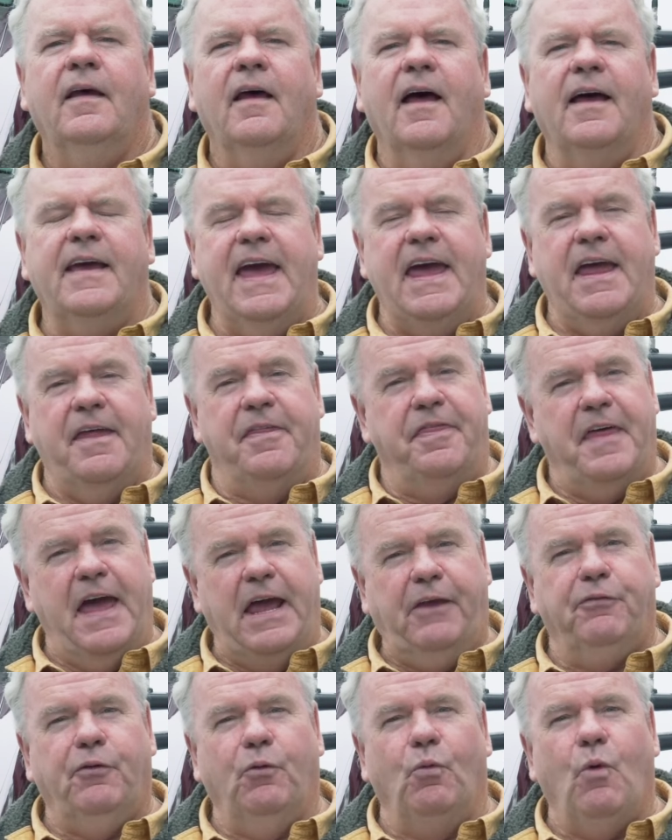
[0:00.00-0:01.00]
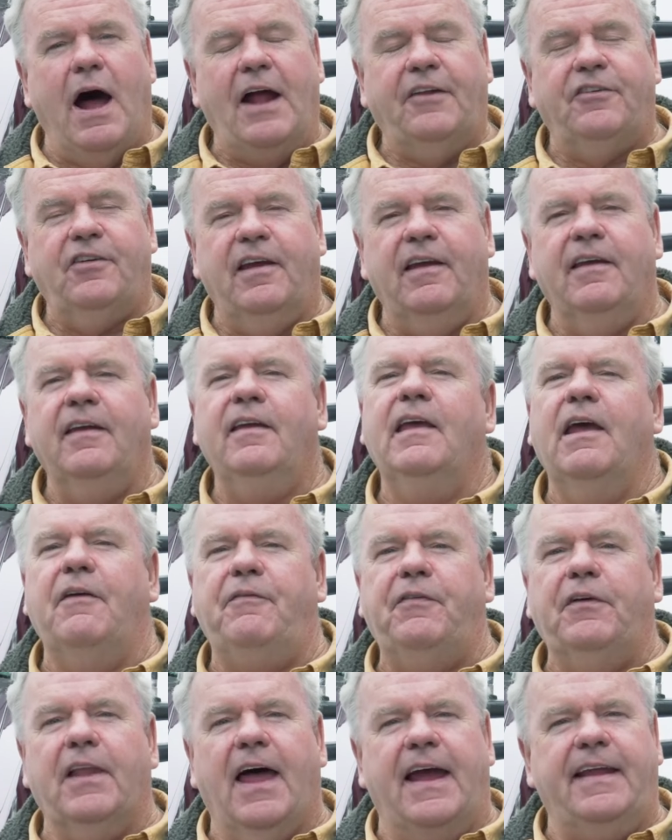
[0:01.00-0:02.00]
Again, thanks for watching.
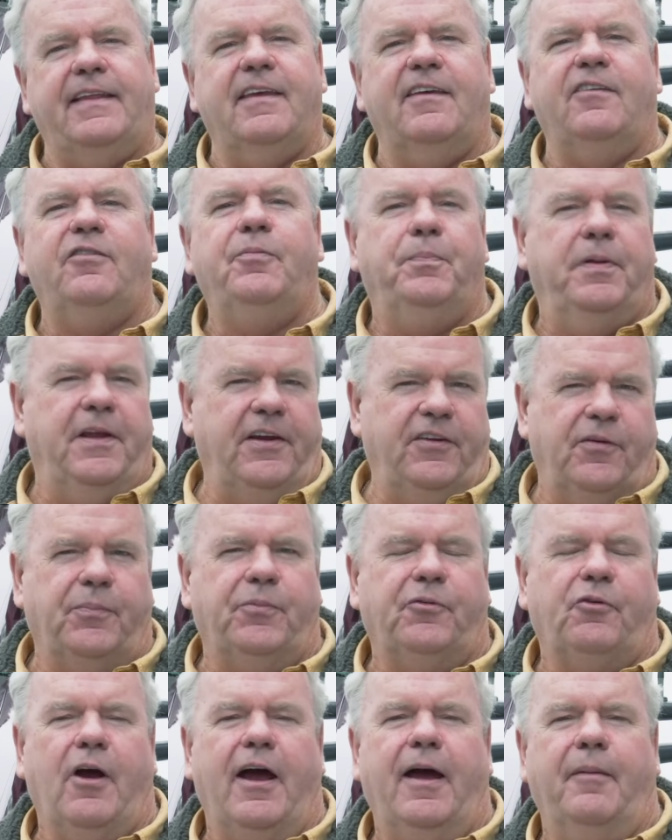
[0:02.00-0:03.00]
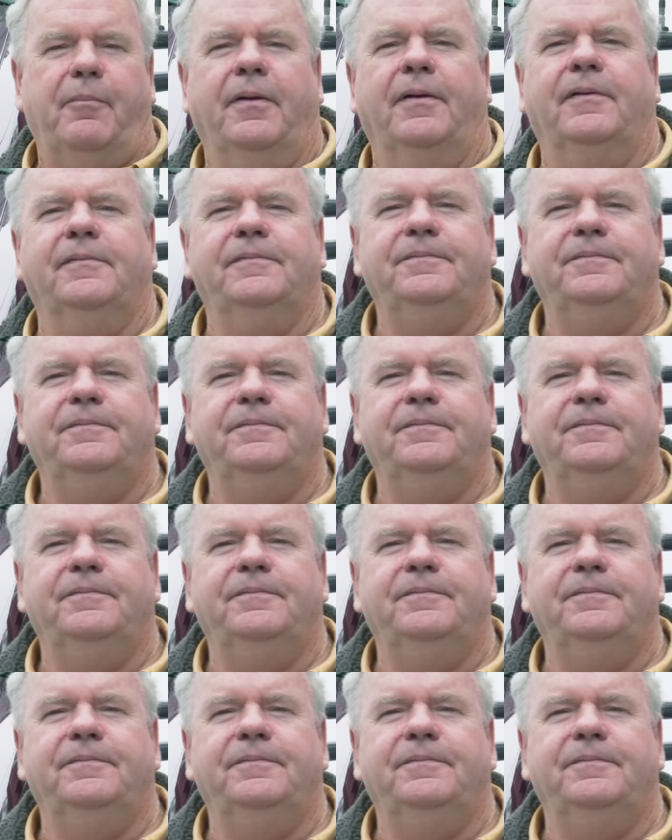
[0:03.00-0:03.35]
If you like this, please subscribe.